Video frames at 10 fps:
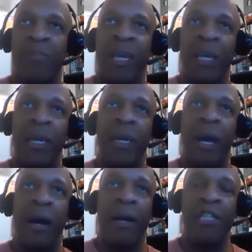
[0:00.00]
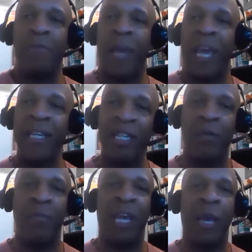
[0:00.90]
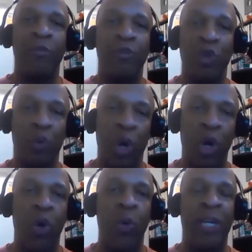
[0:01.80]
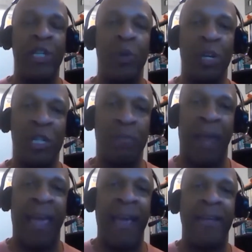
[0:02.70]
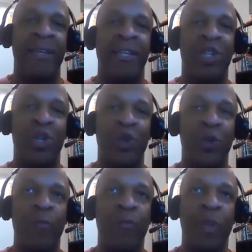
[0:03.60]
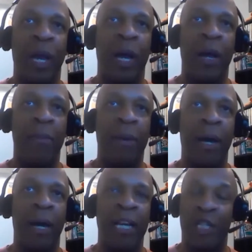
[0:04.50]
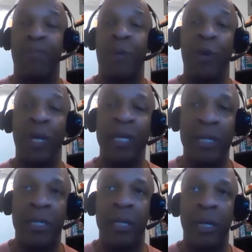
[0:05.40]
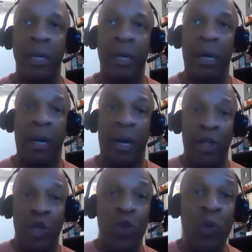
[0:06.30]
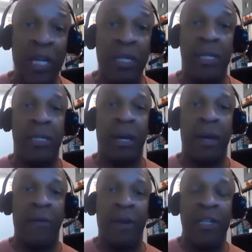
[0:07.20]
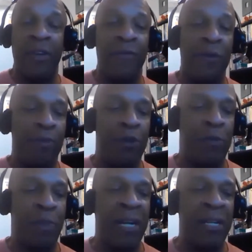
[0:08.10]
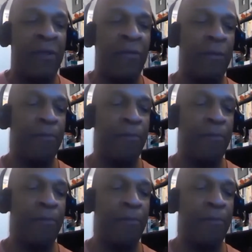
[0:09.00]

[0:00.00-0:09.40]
me space to be able to grow and to expand and to experience a newness, a different perspective.